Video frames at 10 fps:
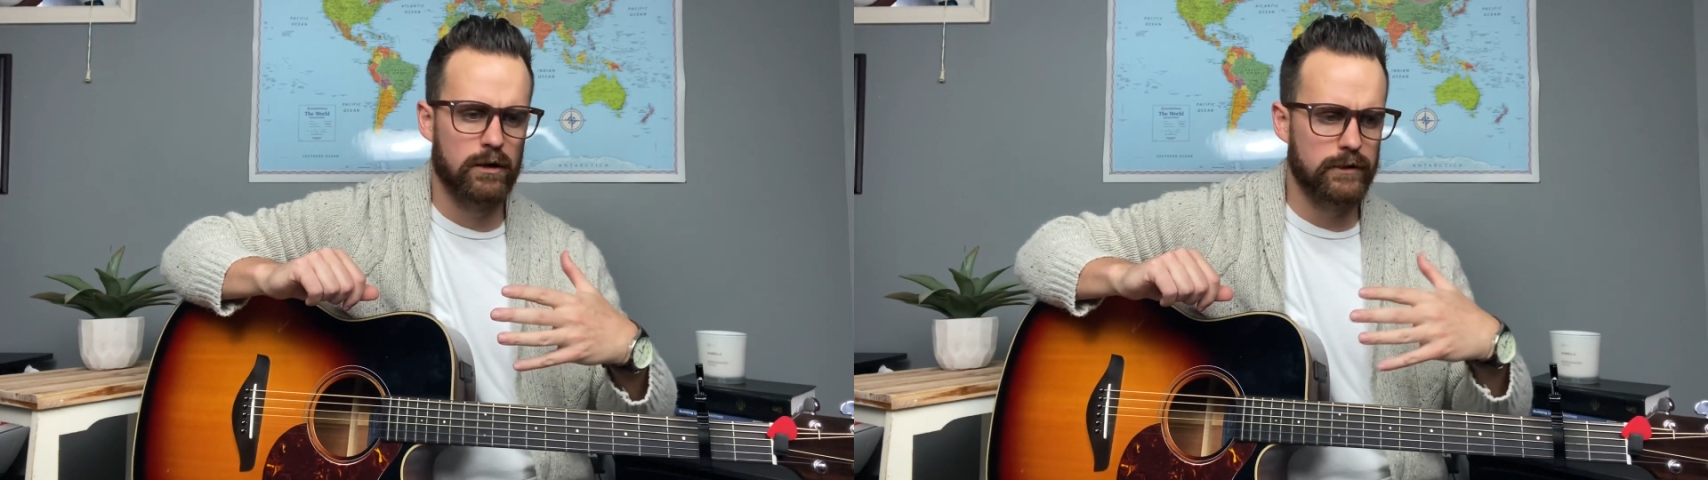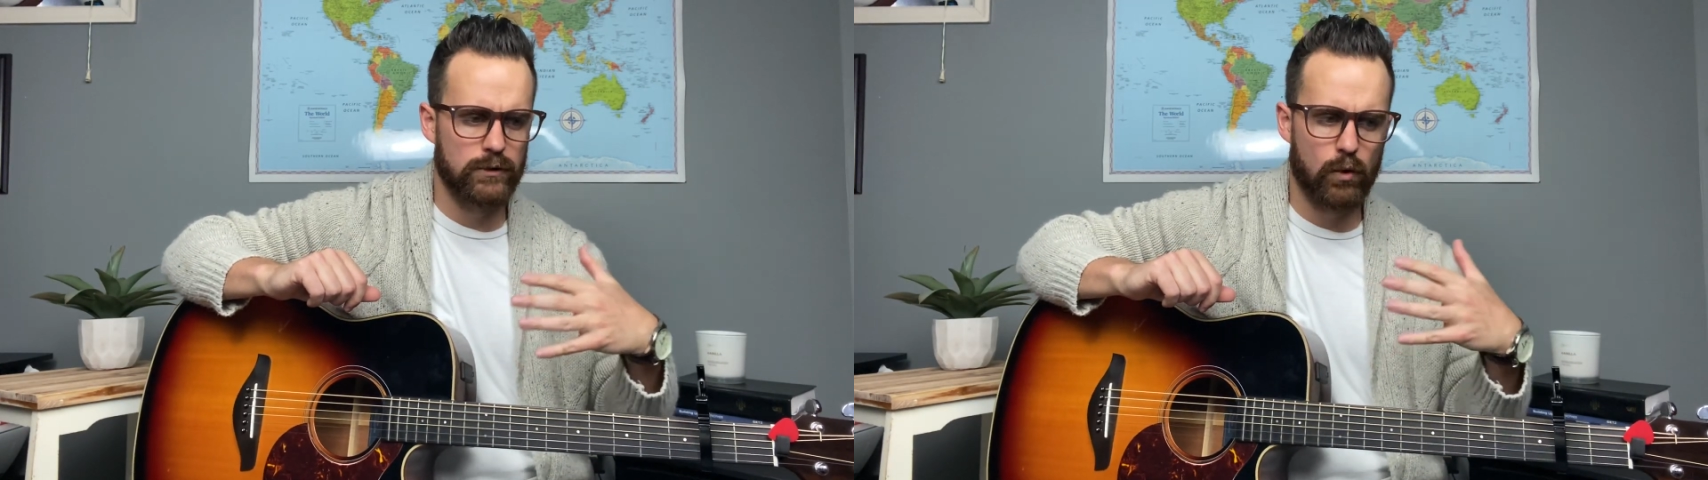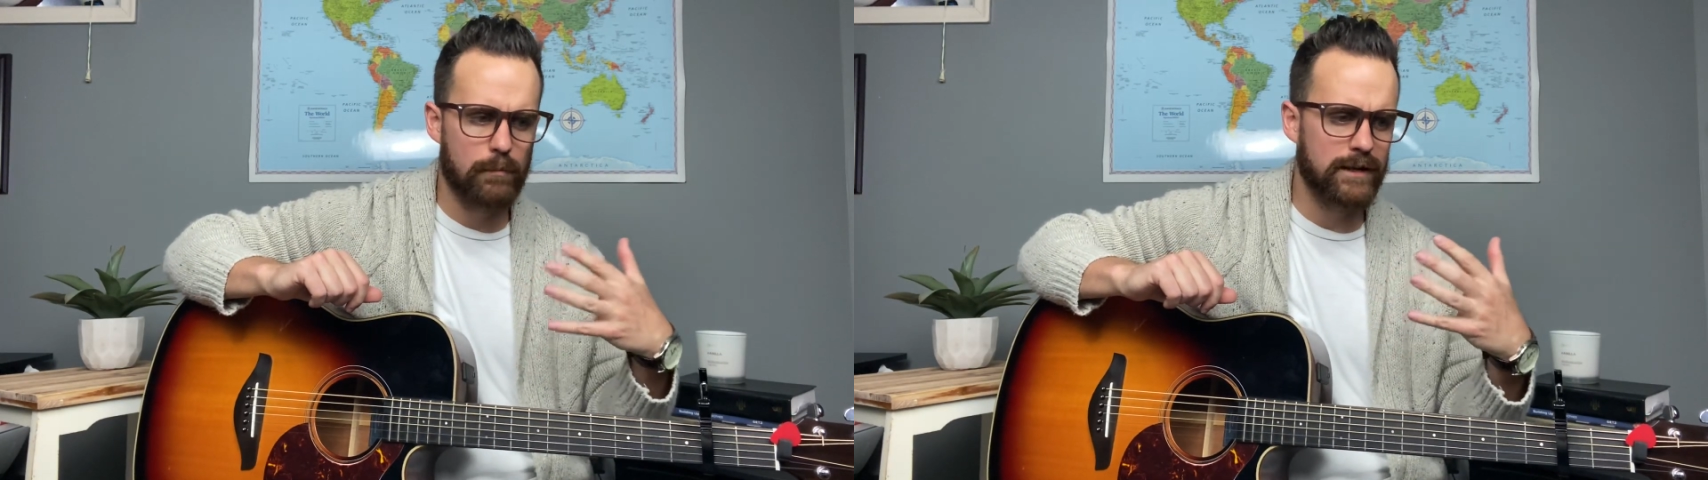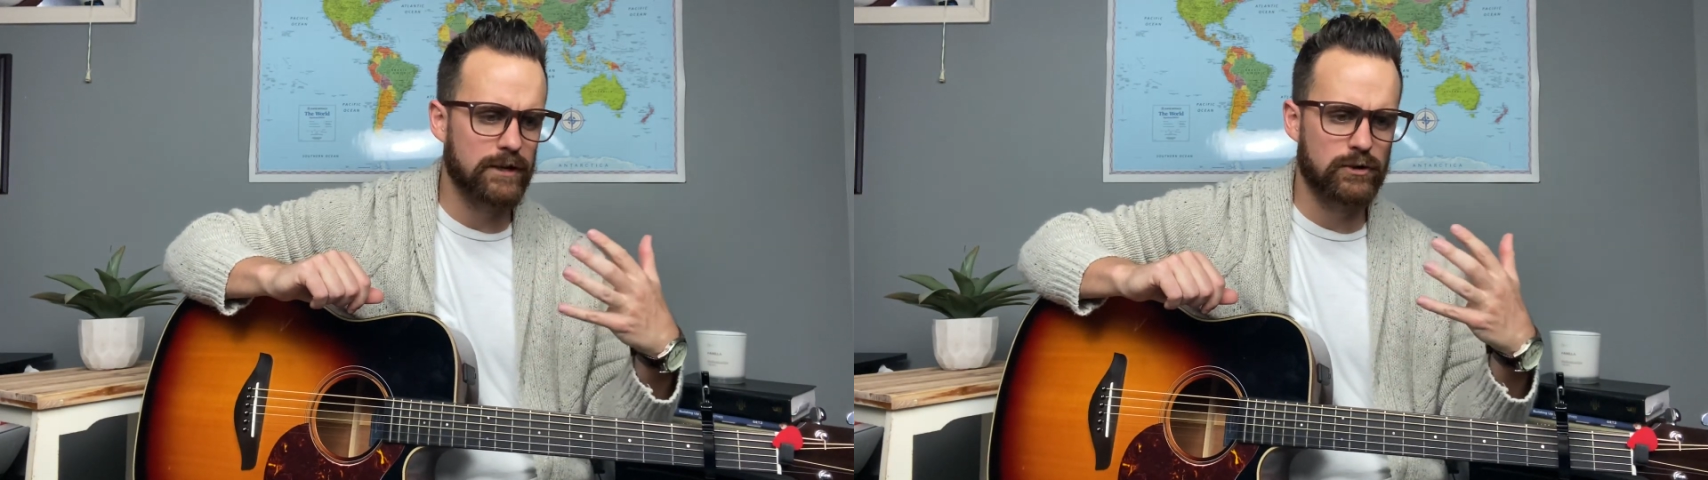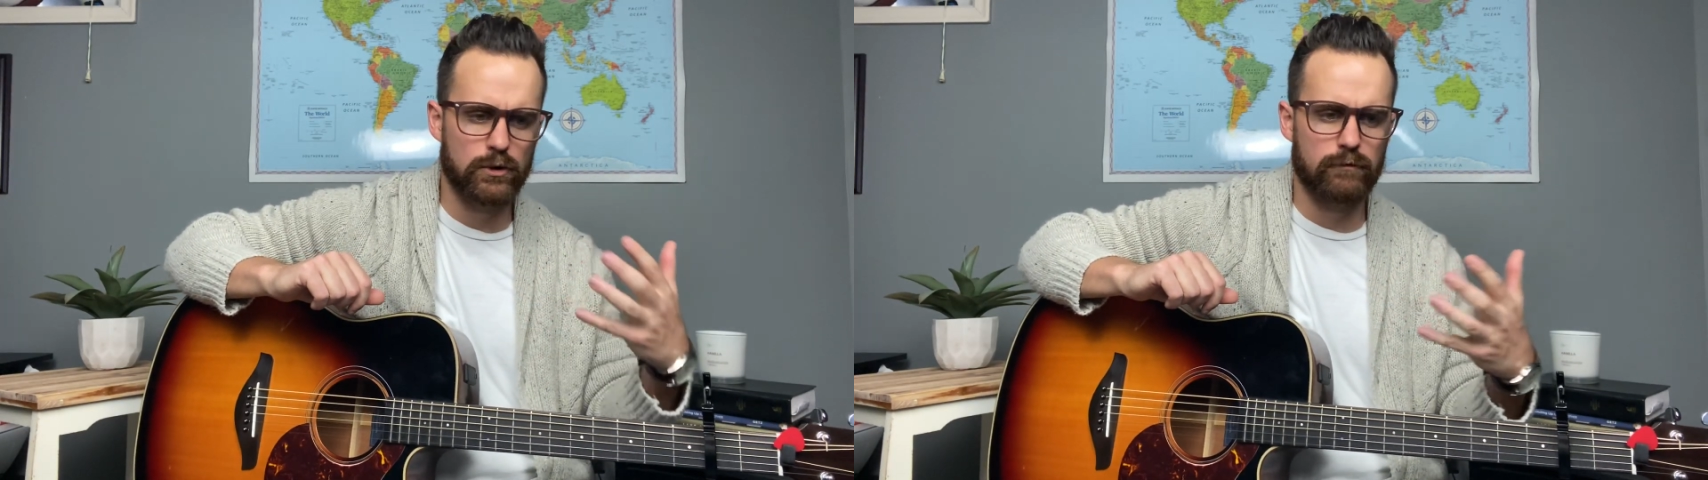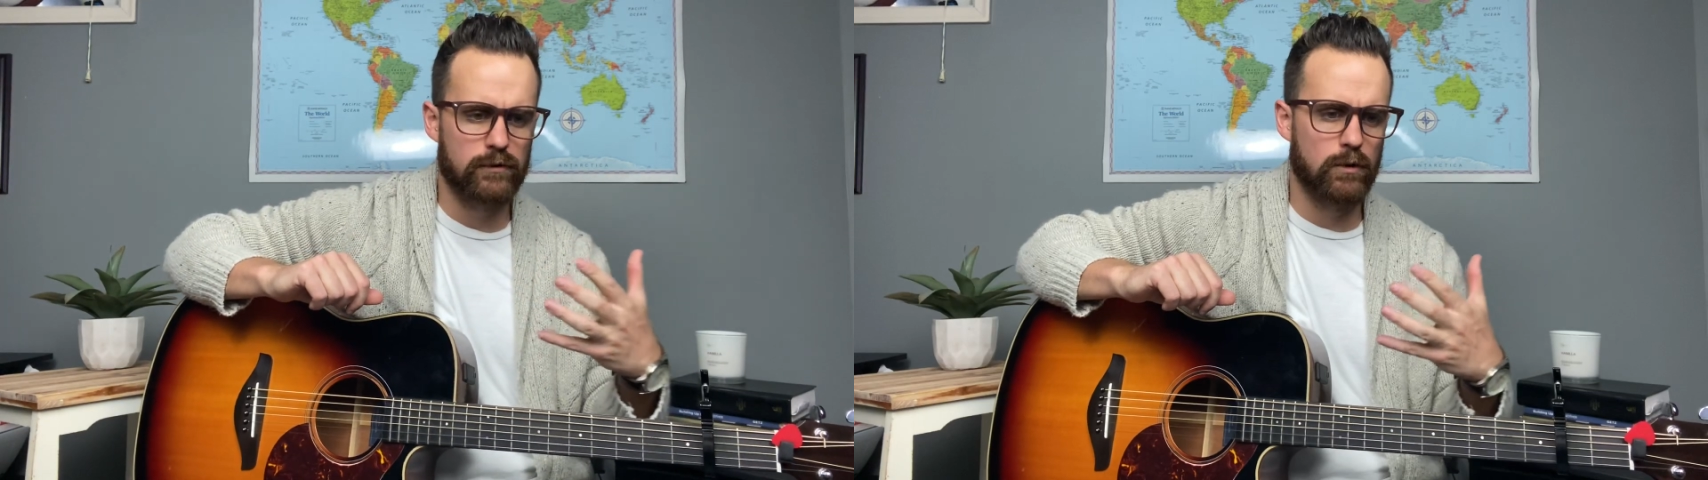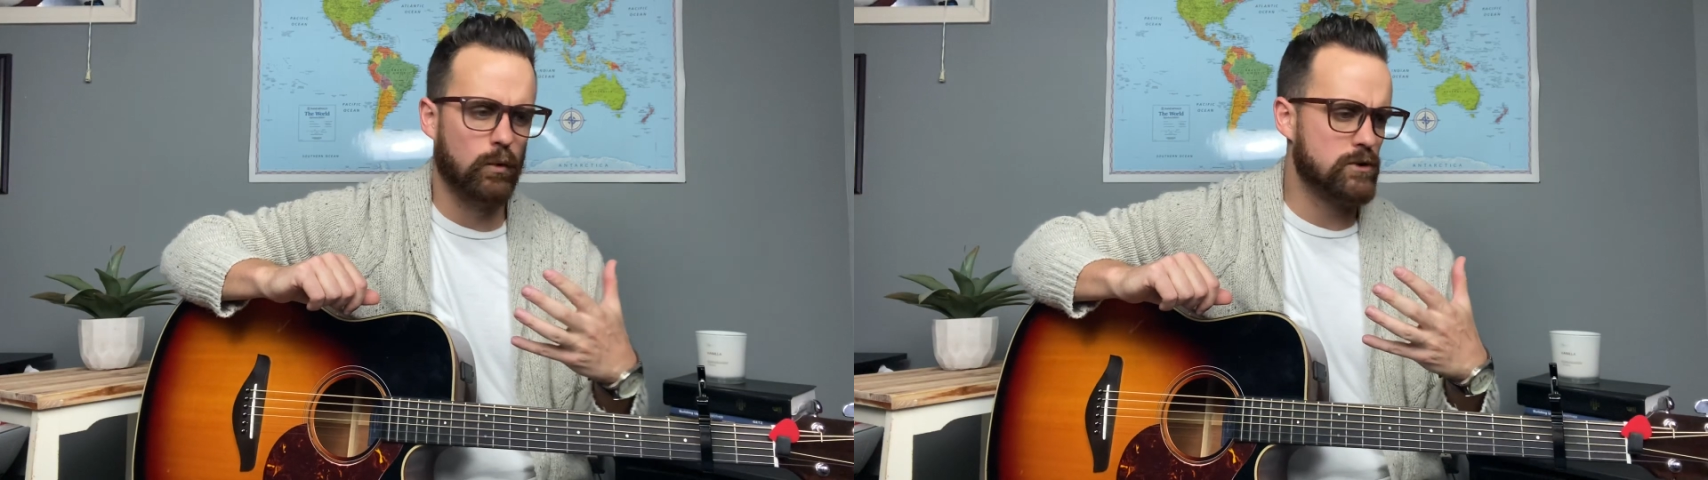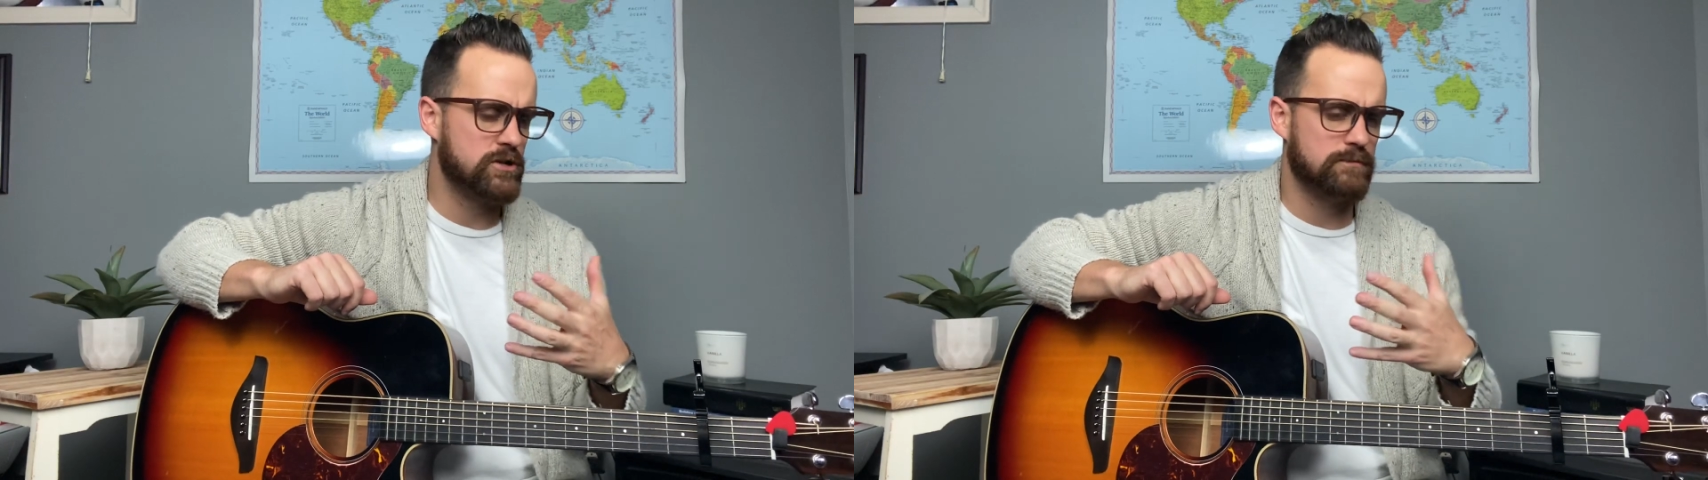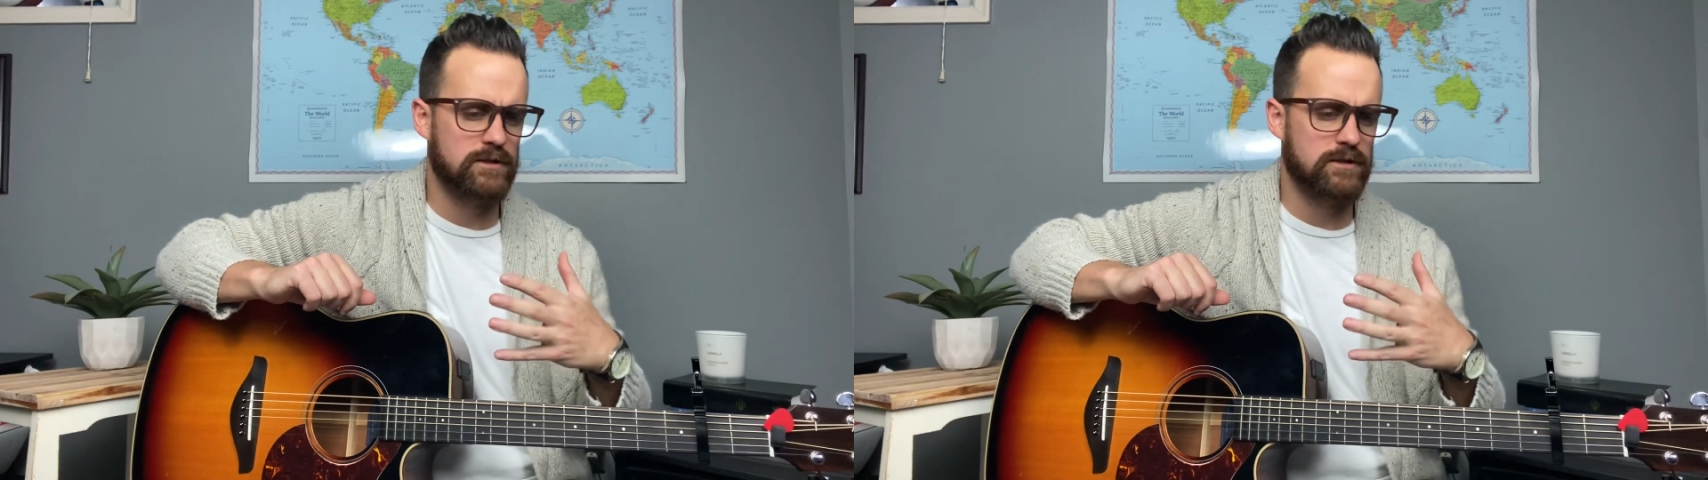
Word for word: want me to do for a worship